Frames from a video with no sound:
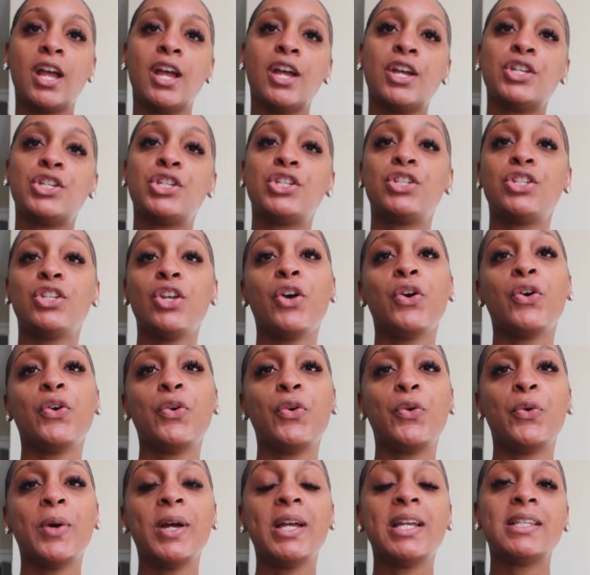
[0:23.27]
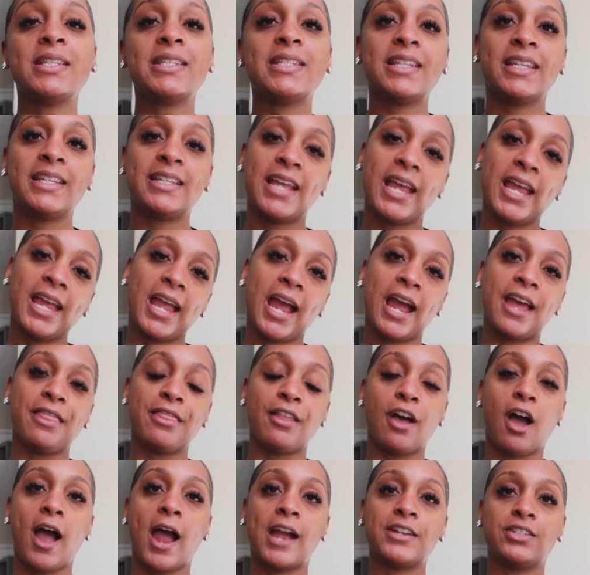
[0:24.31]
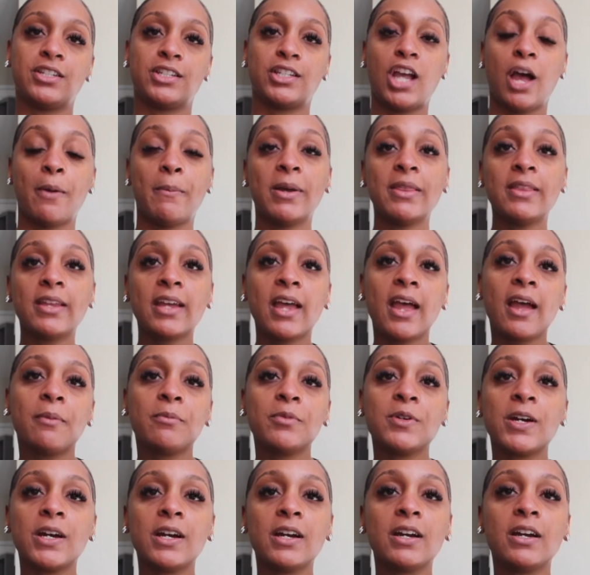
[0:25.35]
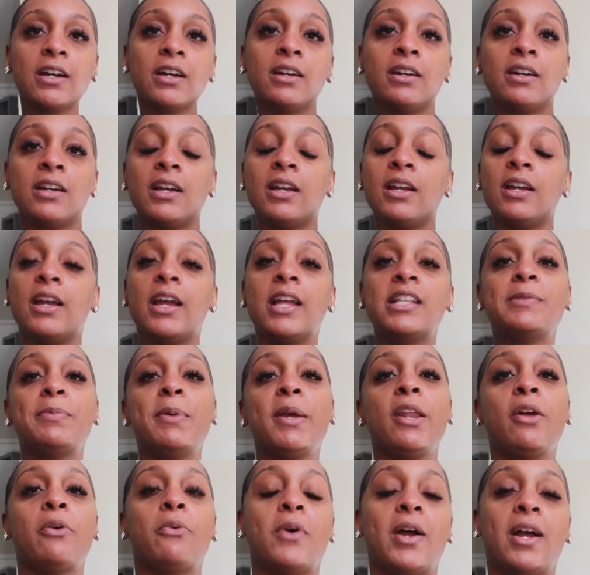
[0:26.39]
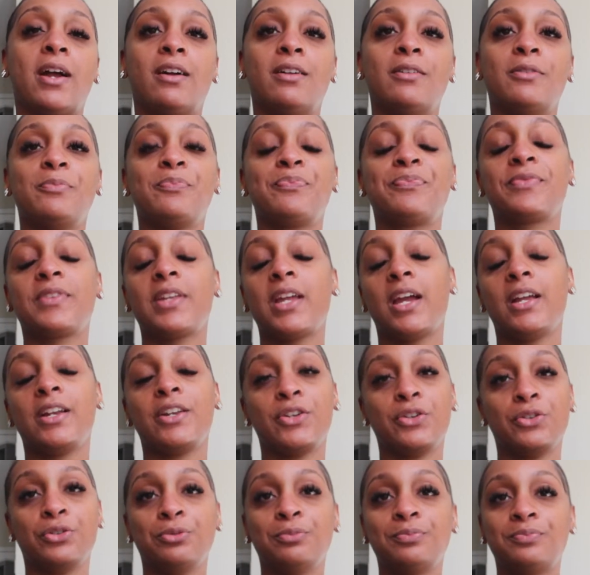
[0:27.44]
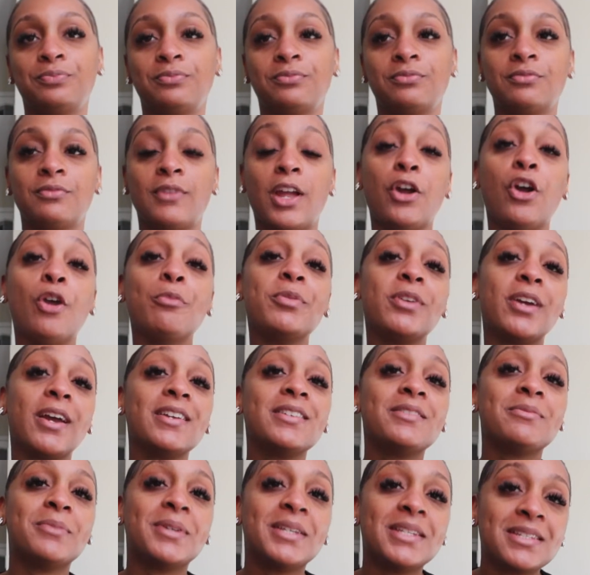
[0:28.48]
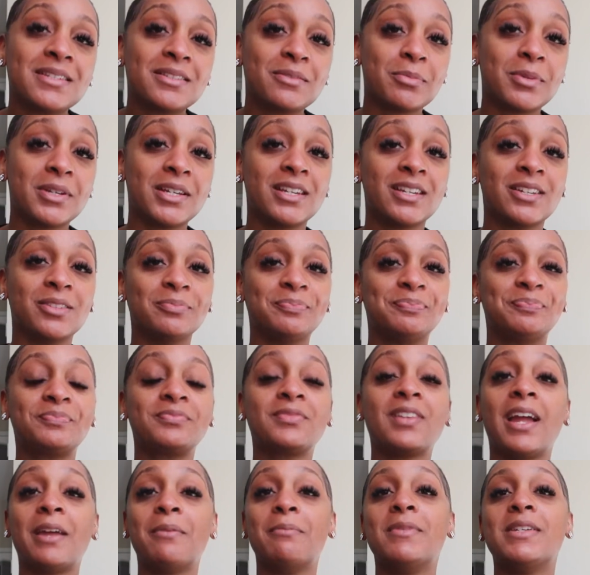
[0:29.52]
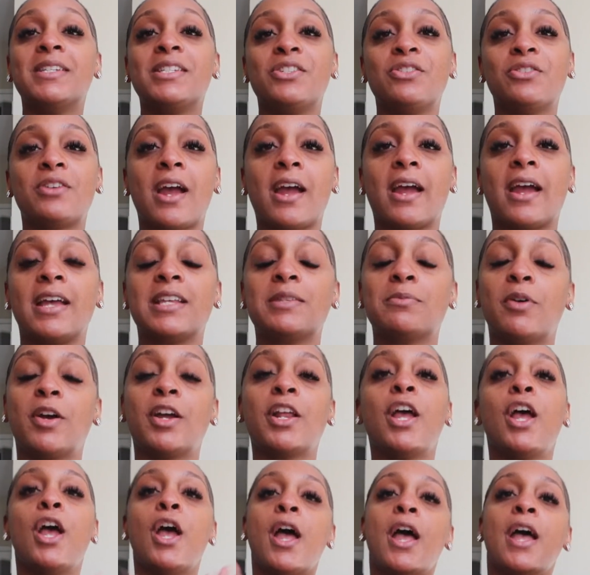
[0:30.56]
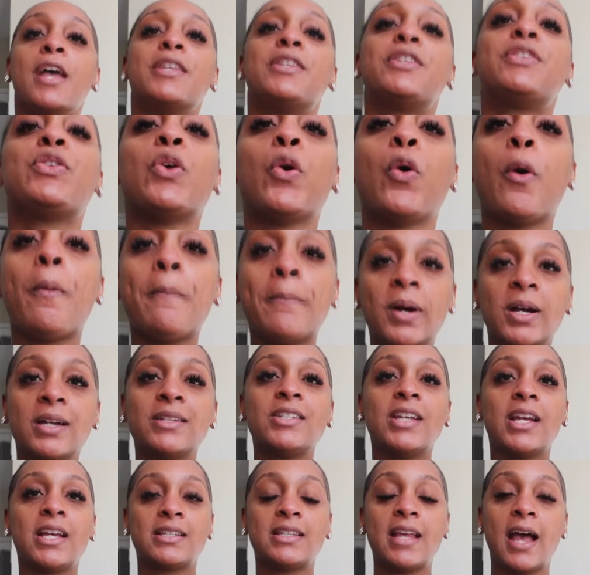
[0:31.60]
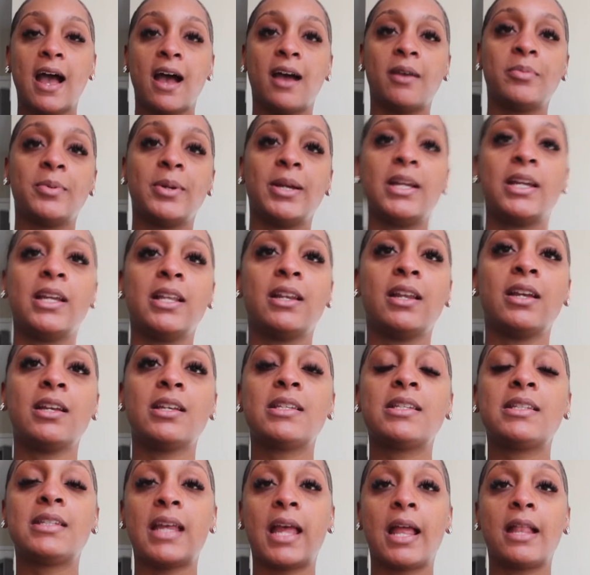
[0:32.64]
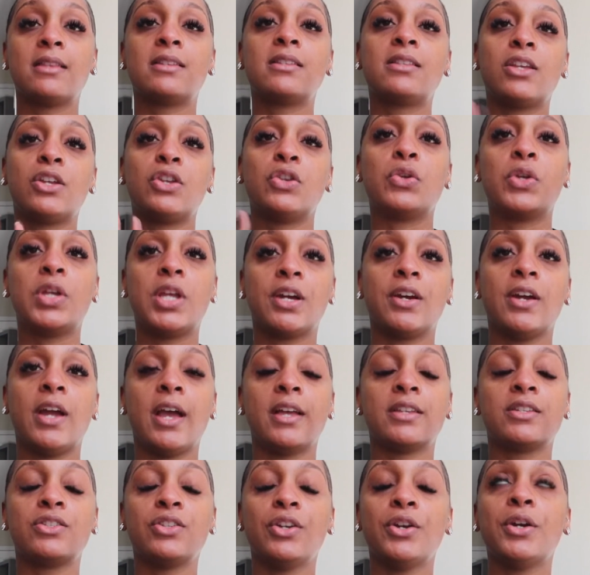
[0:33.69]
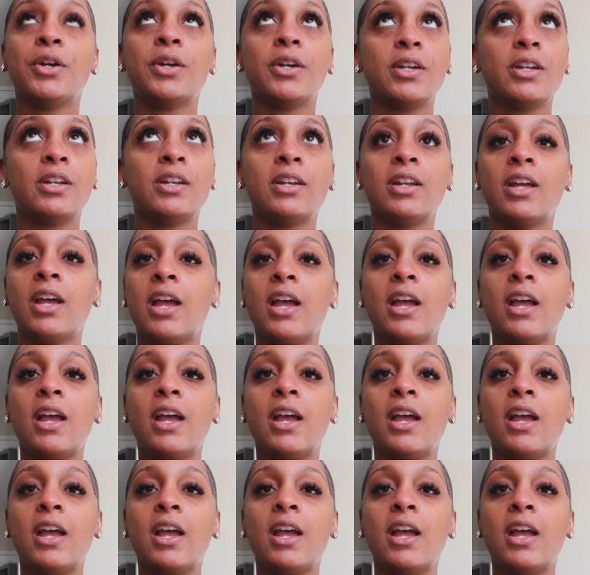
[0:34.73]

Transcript: So today I thought I'd just come on the camera. It's been a while, I know. I hope you guys missed me. I missed you guys, but so much has happened since the new year has turned.